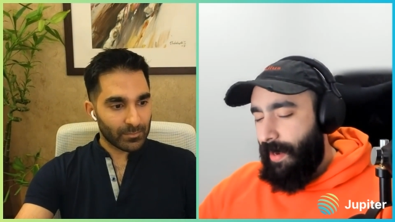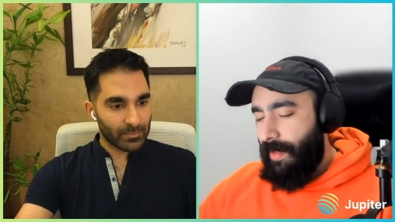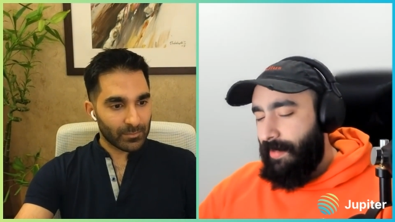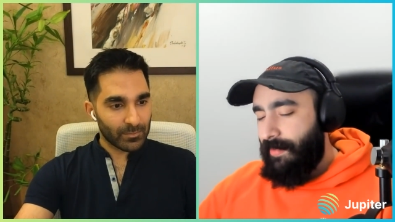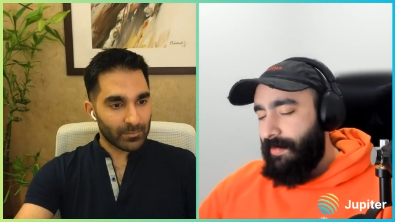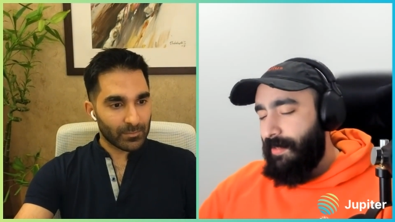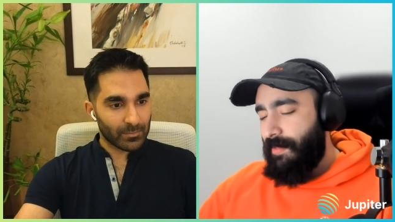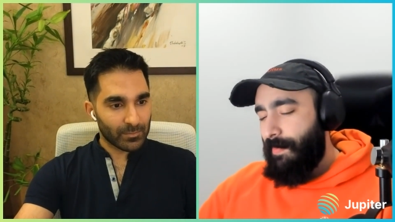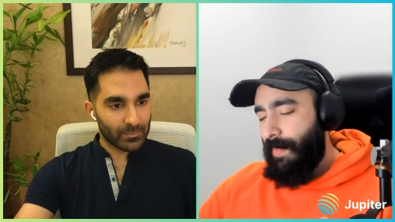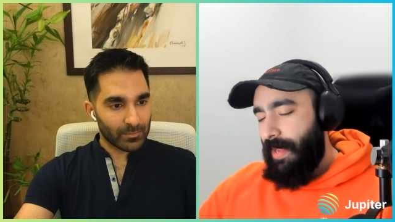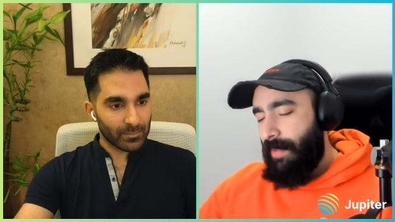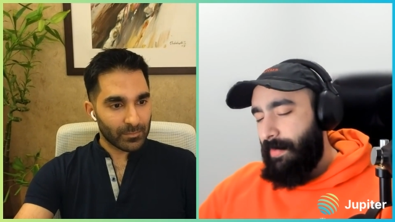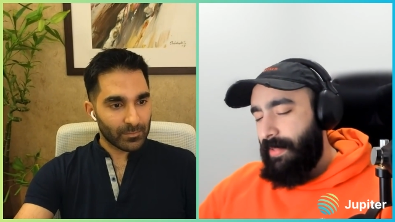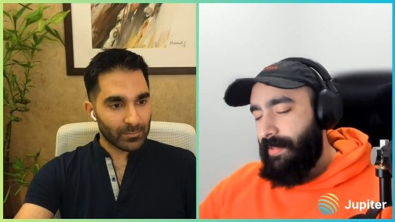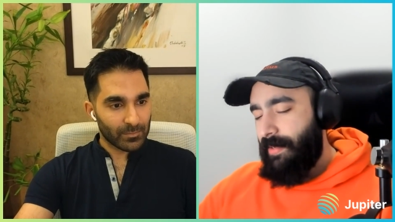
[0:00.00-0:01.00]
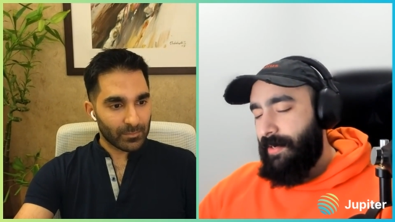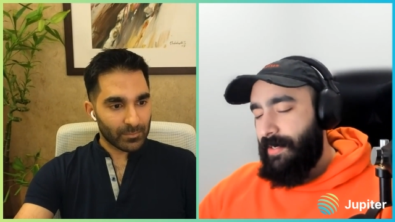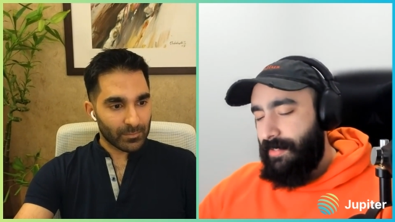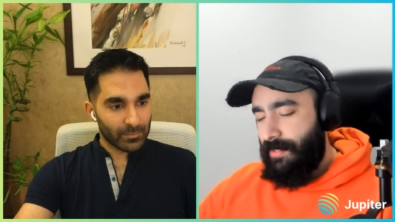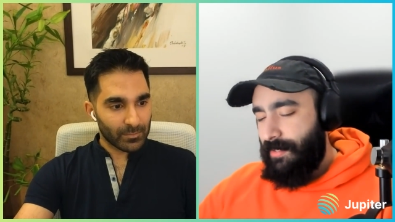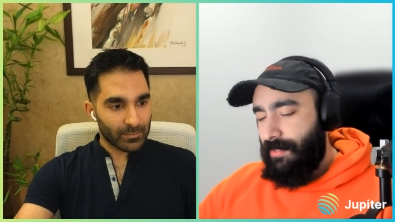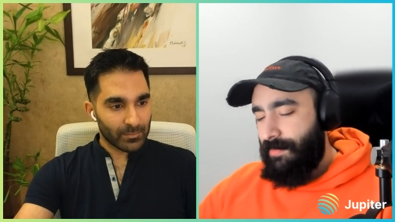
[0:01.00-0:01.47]
Speaker 1: I think maybe
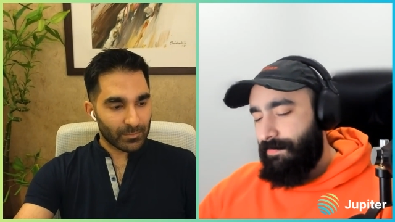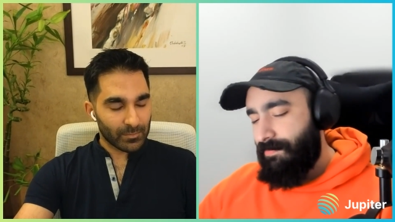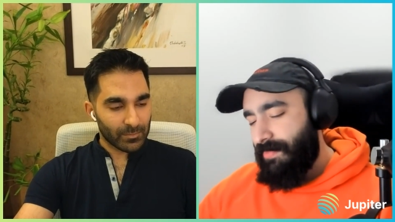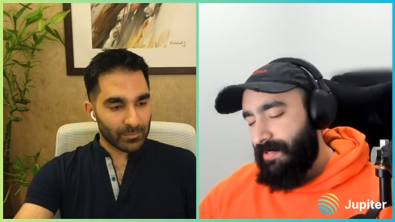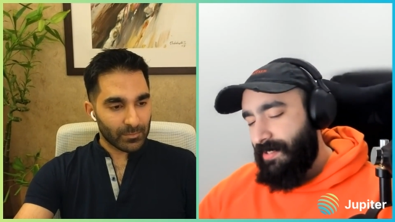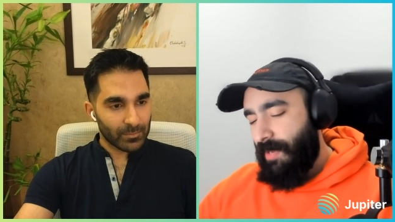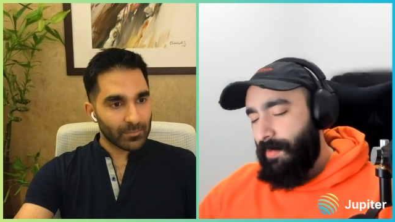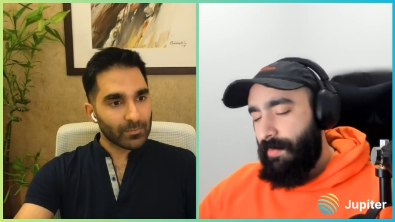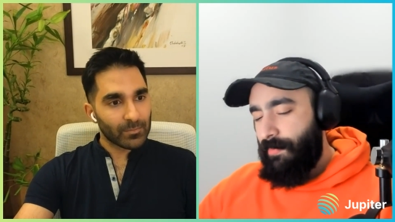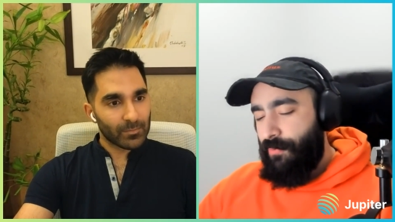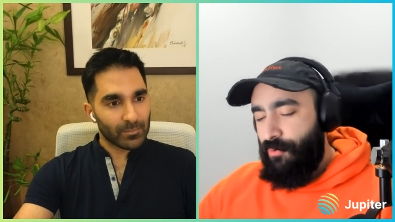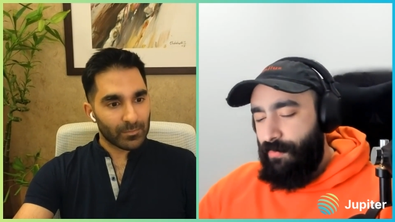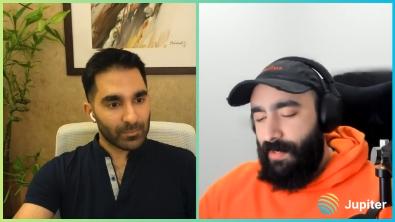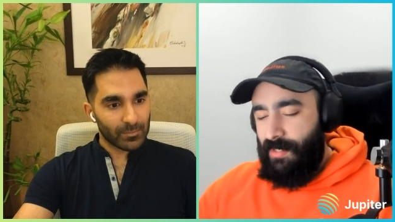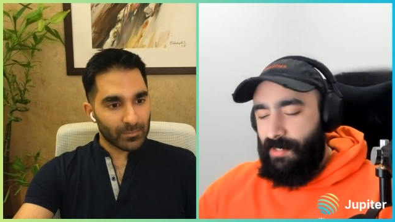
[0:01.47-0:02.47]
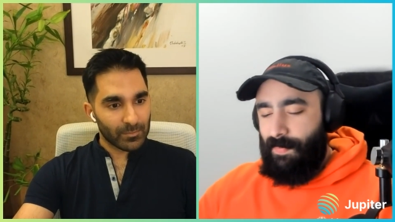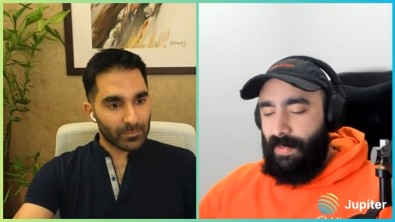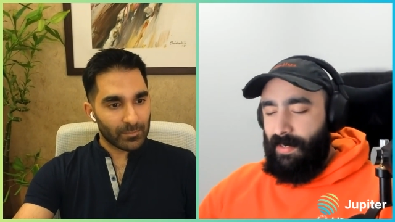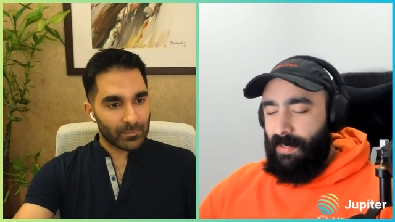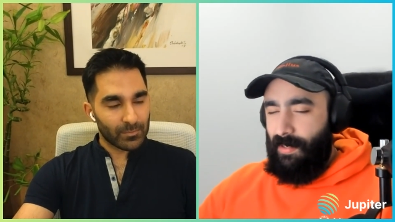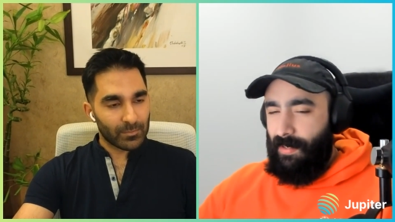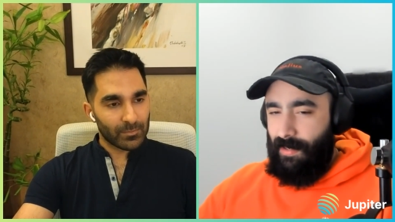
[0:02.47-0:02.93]
there's some improvements,
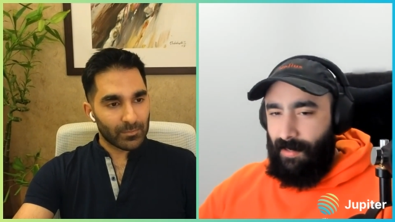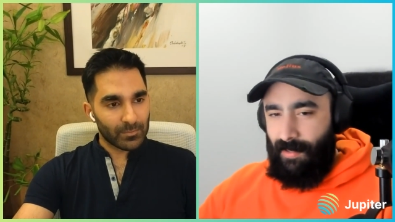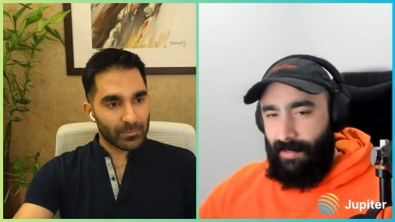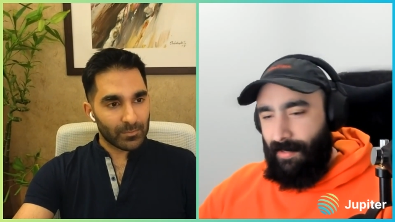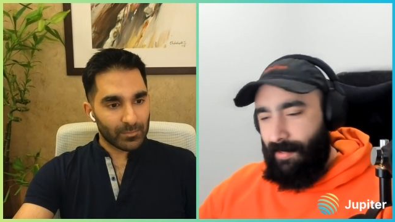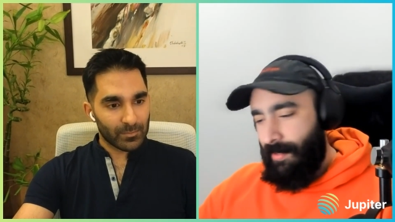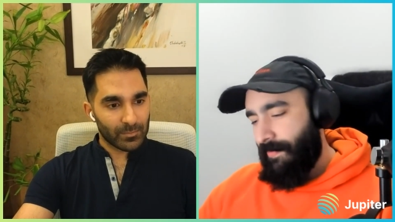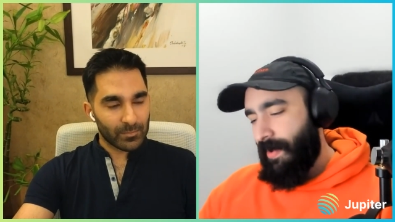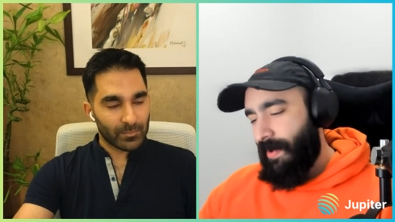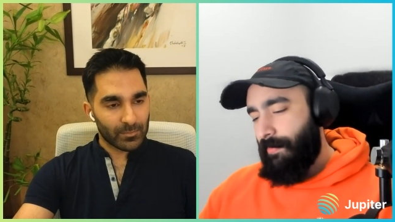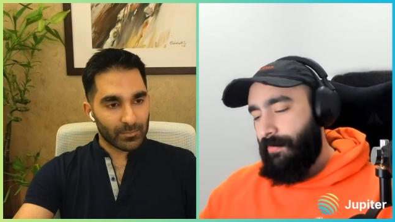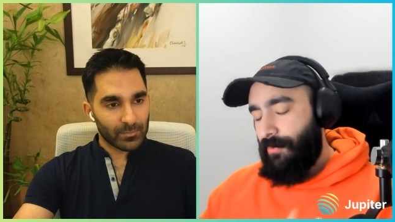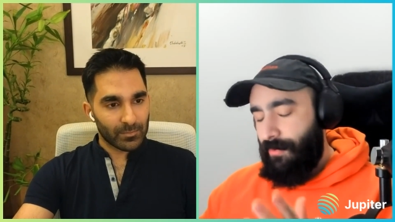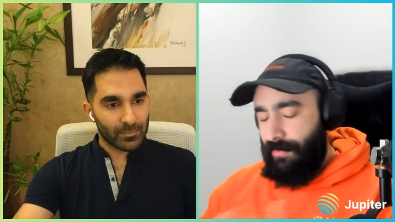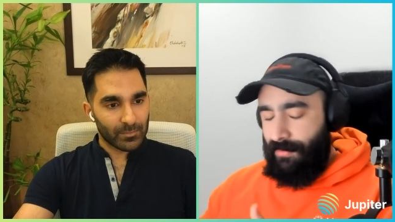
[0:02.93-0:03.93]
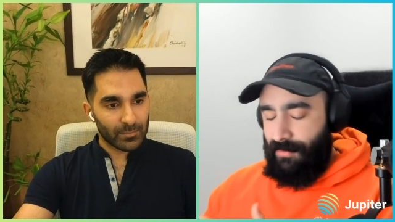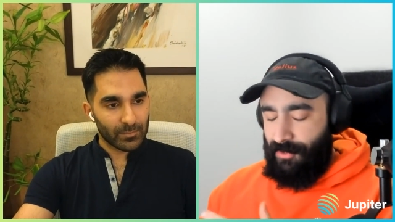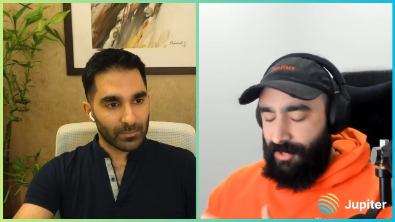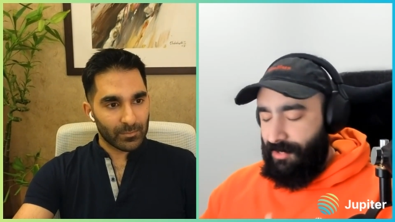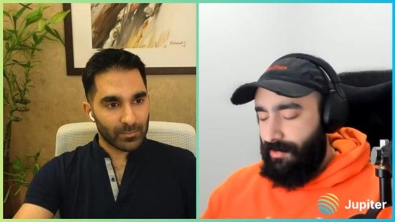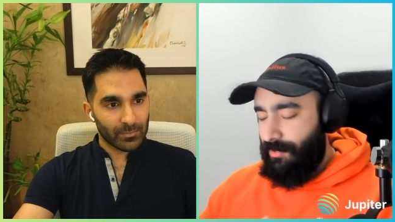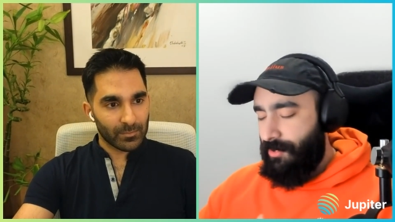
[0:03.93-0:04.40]
but if I'm
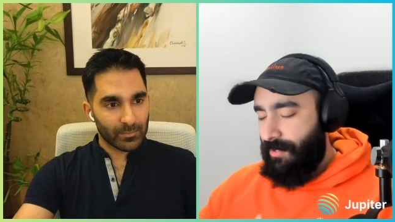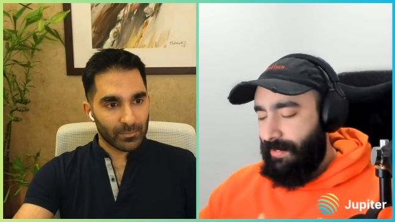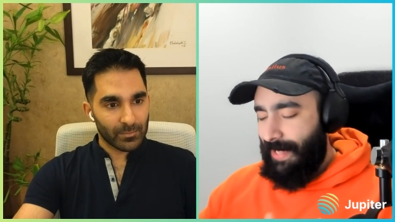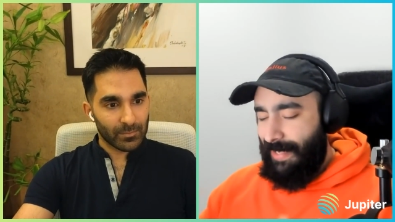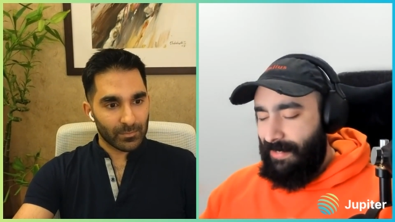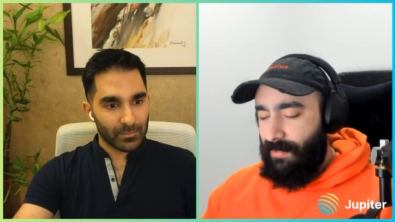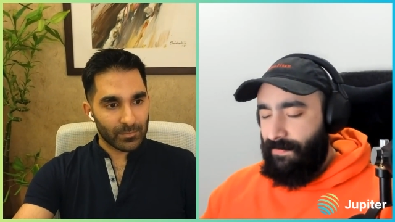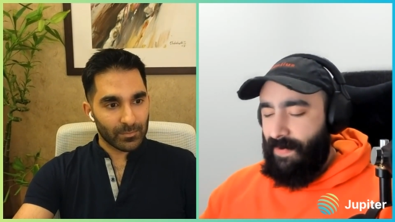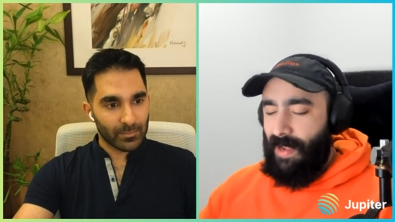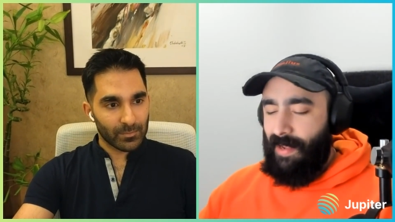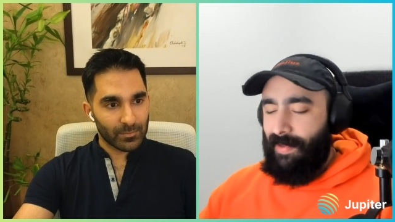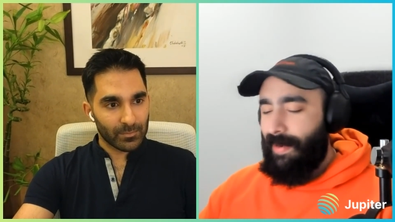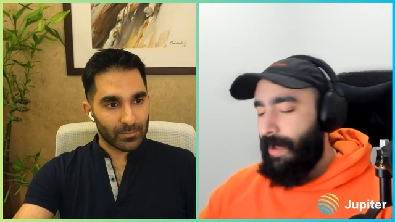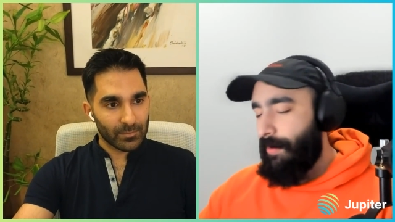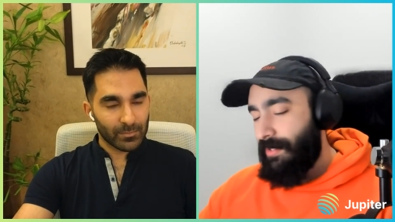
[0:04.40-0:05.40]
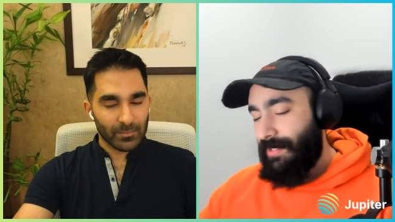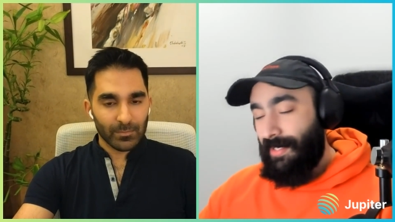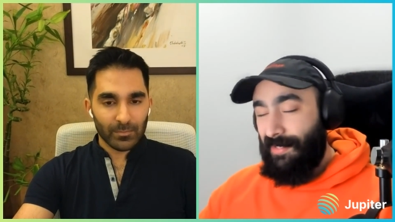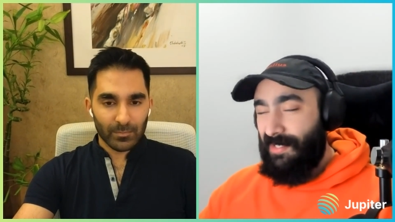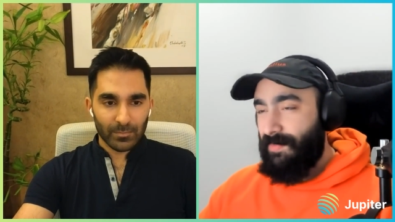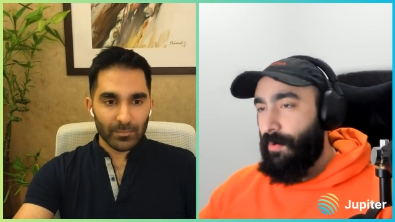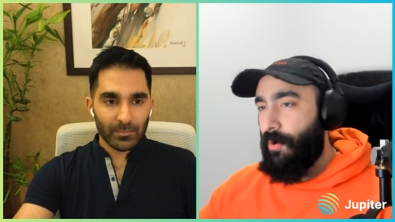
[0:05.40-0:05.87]
just to classify it, I would say a
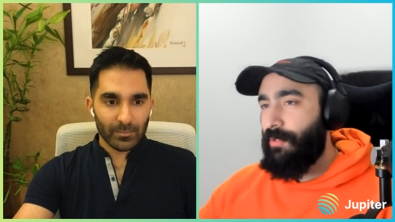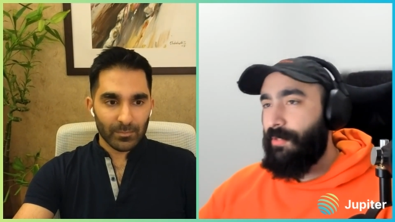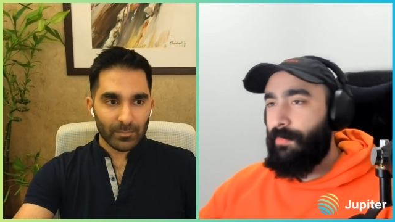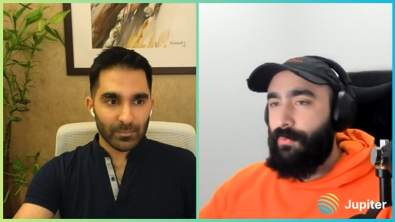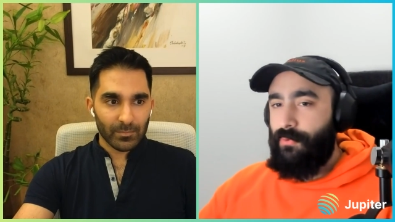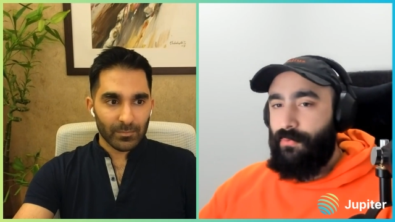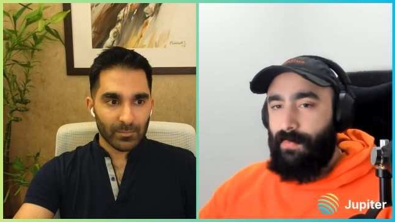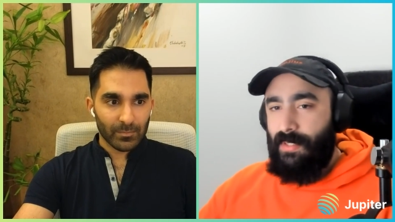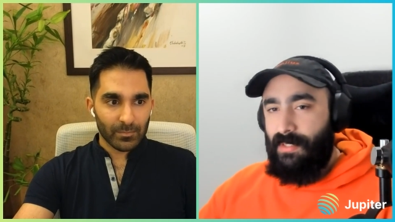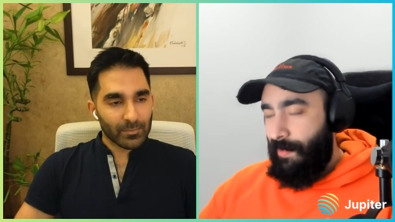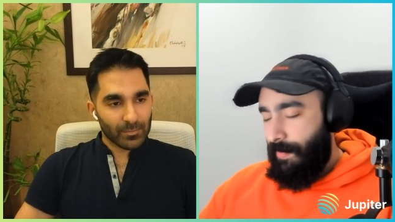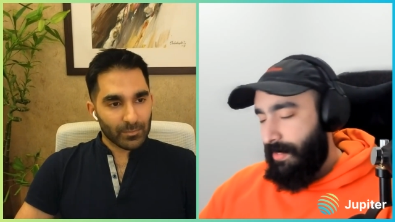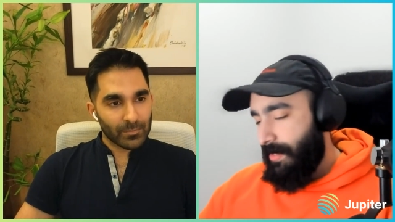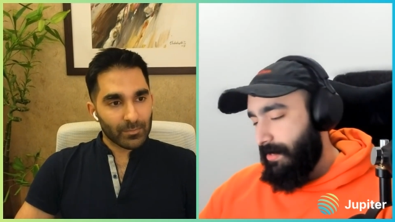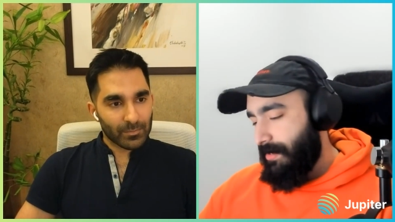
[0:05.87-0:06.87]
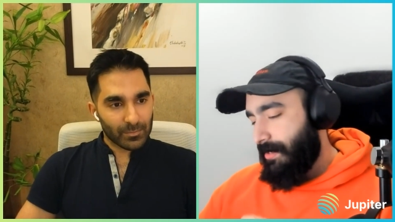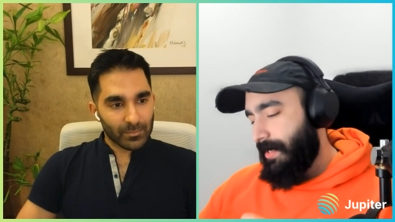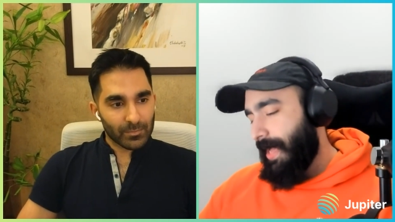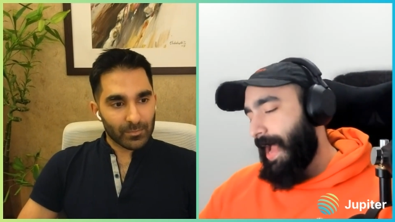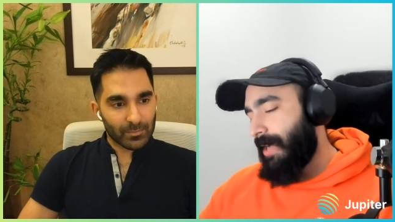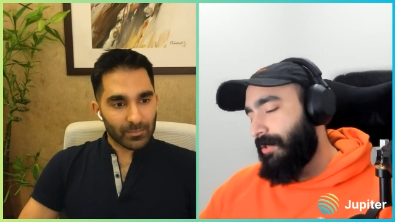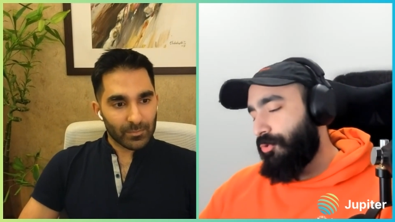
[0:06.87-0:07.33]
small improvement because the
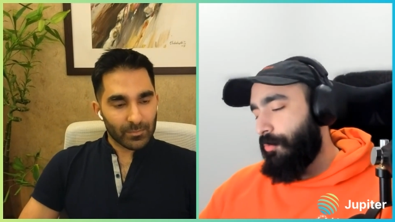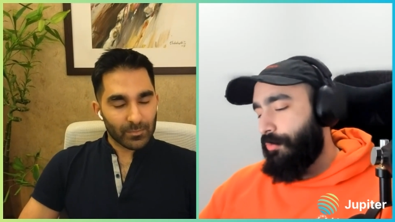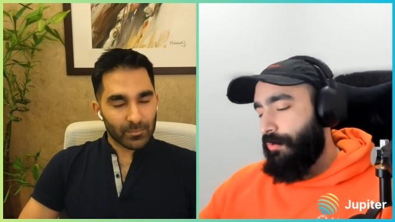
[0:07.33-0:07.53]
actual